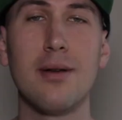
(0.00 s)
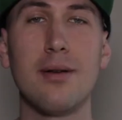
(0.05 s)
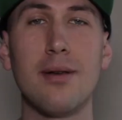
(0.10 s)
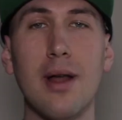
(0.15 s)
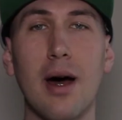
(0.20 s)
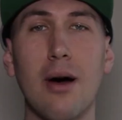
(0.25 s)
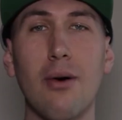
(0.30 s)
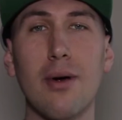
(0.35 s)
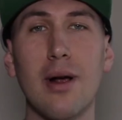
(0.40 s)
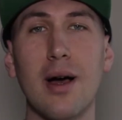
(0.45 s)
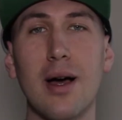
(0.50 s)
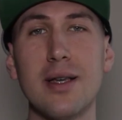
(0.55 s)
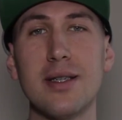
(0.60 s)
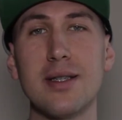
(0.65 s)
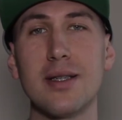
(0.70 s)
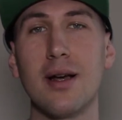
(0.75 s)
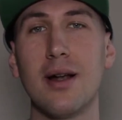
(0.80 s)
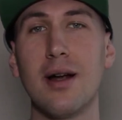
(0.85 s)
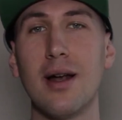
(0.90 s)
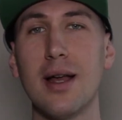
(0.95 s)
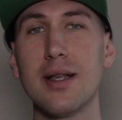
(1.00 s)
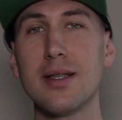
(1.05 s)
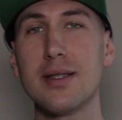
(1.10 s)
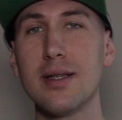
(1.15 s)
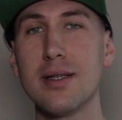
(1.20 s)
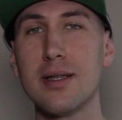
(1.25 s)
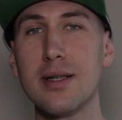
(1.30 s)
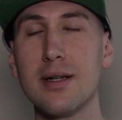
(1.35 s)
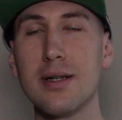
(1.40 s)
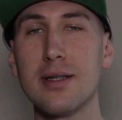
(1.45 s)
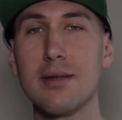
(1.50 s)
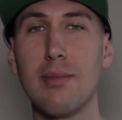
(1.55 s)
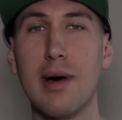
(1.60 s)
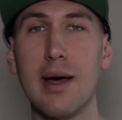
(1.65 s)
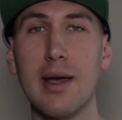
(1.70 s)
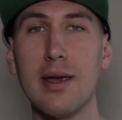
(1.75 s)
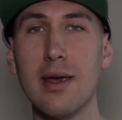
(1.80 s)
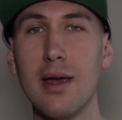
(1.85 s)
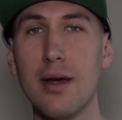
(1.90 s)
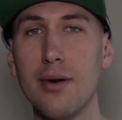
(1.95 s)
Now guys, let's discuss
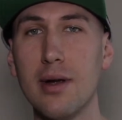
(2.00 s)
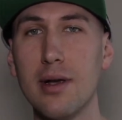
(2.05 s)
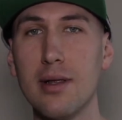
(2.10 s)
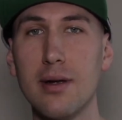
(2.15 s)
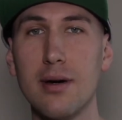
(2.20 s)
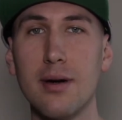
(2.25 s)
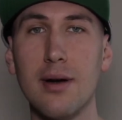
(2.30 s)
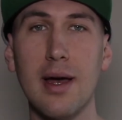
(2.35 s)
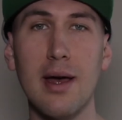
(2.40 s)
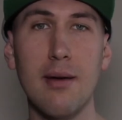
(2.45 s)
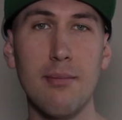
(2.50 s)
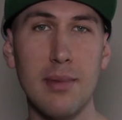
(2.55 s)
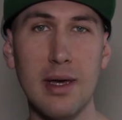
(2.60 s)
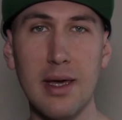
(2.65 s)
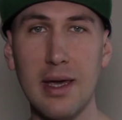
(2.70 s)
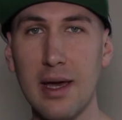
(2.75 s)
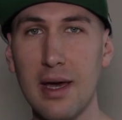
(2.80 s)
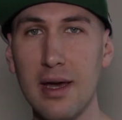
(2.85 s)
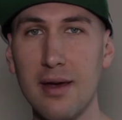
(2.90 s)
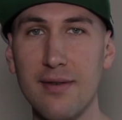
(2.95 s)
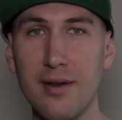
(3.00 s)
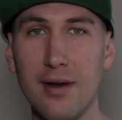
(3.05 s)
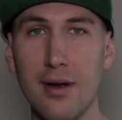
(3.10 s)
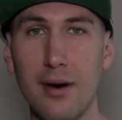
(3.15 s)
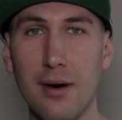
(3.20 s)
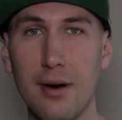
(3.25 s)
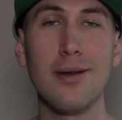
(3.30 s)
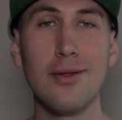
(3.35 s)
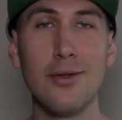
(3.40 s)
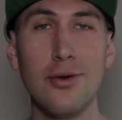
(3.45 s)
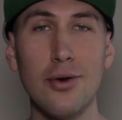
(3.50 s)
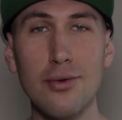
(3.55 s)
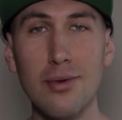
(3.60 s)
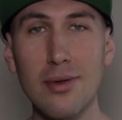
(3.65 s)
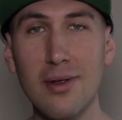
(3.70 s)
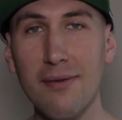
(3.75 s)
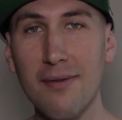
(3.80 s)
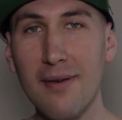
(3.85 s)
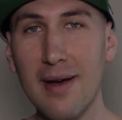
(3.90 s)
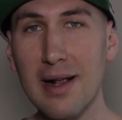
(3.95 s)
my character and behavior. Due to
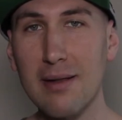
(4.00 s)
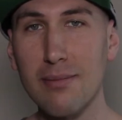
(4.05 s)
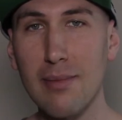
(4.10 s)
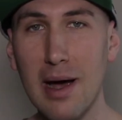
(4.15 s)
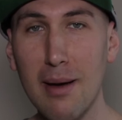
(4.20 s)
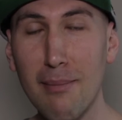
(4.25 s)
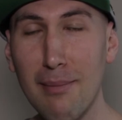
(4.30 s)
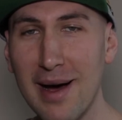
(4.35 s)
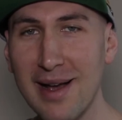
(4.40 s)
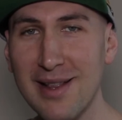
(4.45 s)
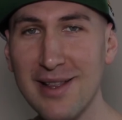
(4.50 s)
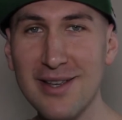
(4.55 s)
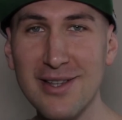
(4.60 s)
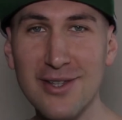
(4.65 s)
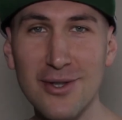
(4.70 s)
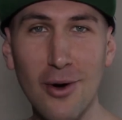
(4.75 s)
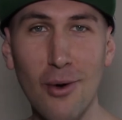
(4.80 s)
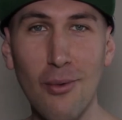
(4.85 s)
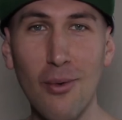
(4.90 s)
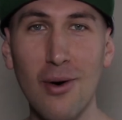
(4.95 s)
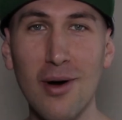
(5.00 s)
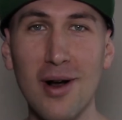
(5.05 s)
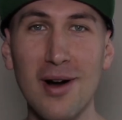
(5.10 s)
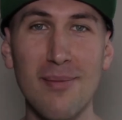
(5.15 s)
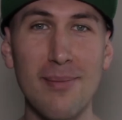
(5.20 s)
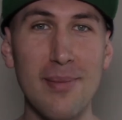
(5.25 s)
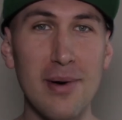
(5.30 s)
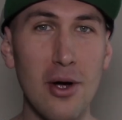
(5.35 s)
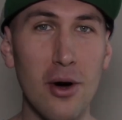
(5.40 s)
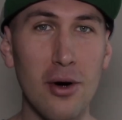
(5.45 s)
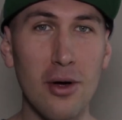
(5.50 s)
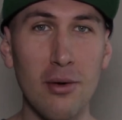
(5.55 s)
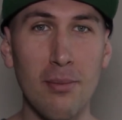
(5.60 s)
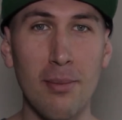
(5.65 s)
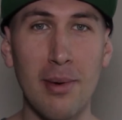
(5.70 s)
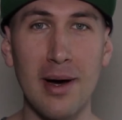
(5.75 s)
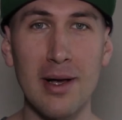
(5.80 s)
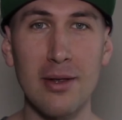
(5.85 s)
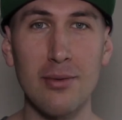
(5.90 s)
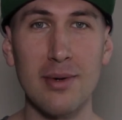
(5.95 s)
the fact my mind is no longer
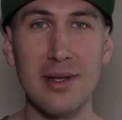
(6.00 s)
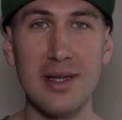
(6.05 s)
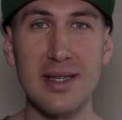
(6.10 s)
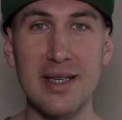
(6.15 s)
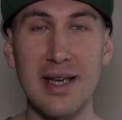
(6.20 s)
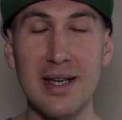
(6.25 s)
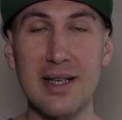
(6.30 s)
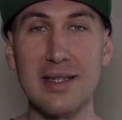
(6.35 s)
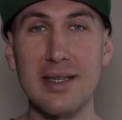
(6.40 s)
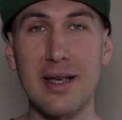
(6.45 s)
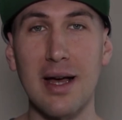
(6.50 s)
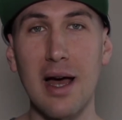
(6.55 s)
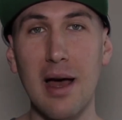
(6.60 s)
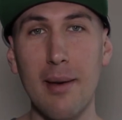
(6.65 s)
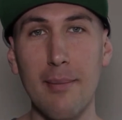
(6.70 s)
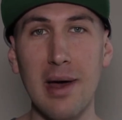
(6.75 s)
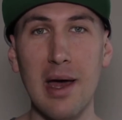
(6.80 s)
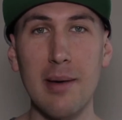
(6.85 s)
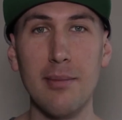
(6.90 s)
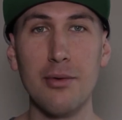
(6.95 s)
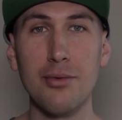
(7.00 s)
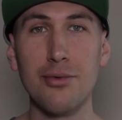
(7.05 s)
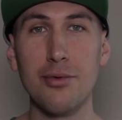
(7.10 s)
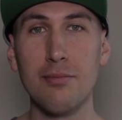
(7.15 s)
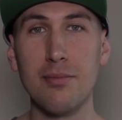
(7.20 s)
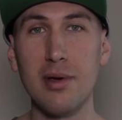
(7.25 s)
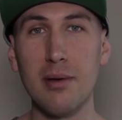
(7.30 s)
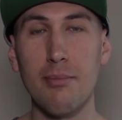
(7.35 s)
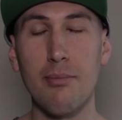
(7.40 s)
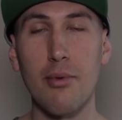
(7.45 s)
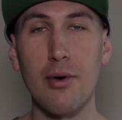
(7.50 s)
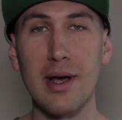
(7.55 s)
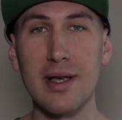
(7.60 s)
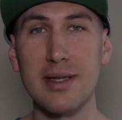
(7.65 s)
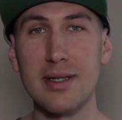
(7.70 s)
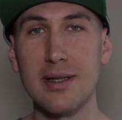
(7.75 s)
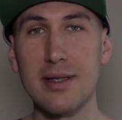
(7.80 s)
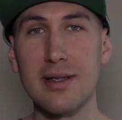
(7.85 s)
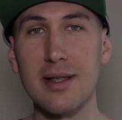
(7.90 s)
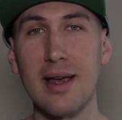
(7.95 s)
preoccupied with sex, I am able to be
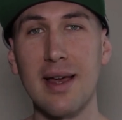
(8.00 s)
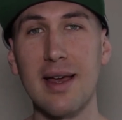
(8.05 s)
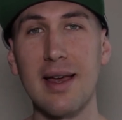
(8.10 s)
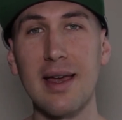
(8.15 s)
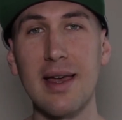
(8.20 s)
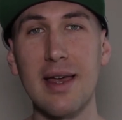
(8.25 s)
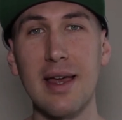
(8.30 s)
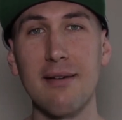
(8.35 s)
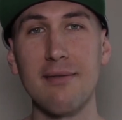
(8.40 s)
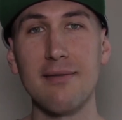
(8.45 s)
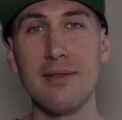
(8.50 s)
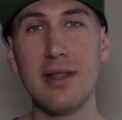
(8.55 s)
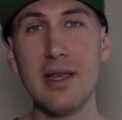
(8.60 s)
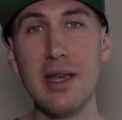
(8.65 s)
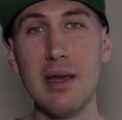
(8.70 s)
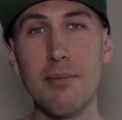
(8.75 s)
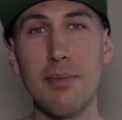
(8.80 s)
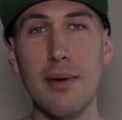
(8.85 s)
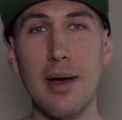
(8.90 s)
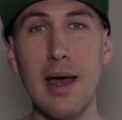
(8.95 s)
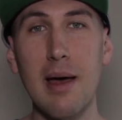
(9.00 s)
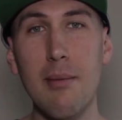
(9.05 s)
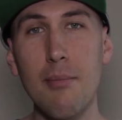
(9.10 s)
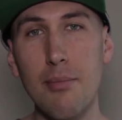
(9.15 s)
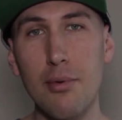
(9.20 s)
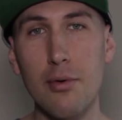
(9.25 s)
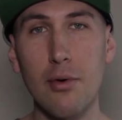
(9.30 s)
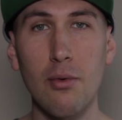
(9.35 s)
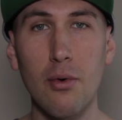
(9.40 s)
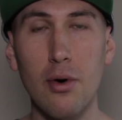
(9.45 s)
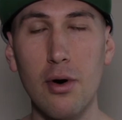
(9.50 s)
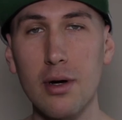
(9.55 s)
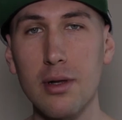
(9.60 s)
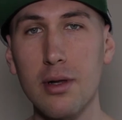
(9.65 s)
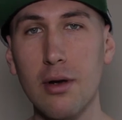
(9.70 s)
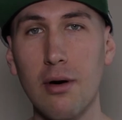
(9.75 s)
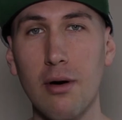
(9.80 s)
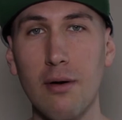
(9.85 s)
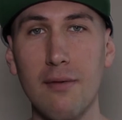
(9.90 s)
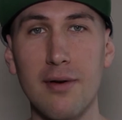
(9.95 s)
present and have deep and
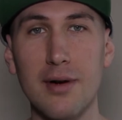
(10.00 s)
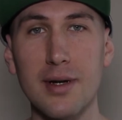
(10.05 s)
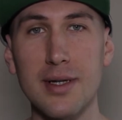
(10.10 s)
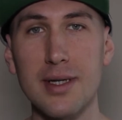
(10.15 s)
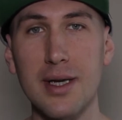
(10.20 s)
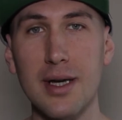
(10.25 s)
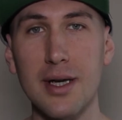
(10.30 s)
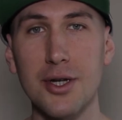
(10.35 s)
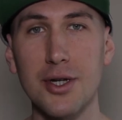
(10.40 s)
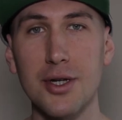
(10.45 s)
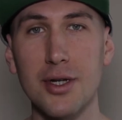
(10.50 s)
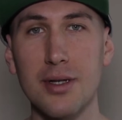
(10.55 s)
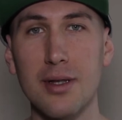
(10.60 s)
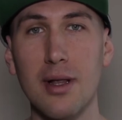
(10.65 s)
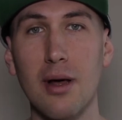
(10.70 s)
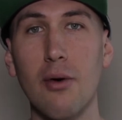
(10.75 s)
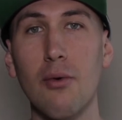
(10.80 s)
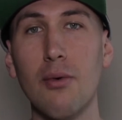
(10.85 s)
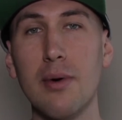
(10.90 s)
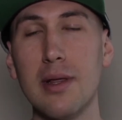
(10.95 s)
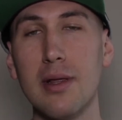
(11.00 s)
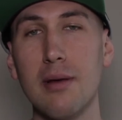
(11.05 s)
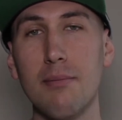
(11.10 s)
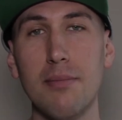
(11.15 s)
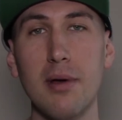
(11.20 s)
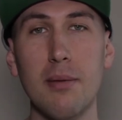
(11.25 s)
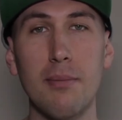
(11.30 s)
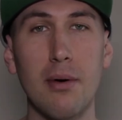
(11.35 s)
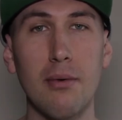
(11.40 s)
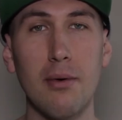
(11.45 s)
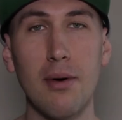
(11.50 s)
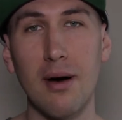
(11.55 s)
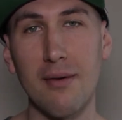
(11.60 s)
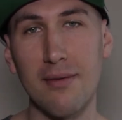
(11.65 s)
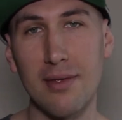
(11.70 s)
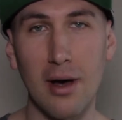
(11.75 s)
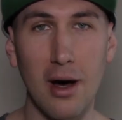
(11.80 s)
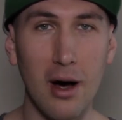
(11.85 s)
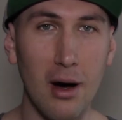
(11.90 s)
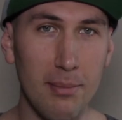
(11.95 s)
prolonged conversation with the people of
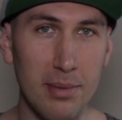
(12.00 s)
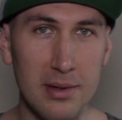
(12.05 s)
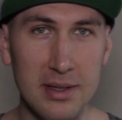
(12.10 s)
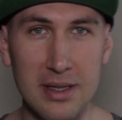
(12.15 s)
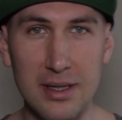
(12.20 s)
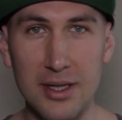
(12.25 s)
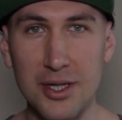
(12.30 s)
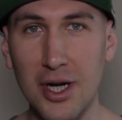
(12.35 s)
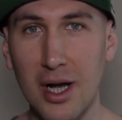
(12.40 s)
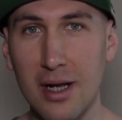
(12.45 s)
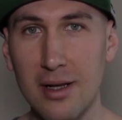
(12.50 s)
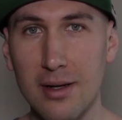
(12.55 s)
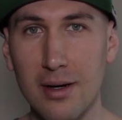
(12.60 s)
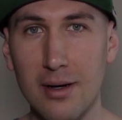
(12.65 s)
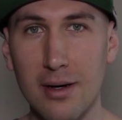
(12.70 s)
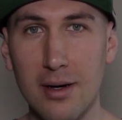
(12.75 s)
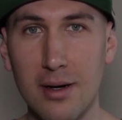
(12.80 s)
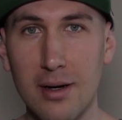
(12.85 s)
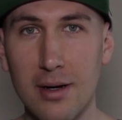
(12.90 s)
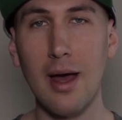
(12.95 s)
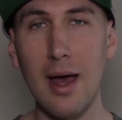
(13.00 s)
the opposite gender.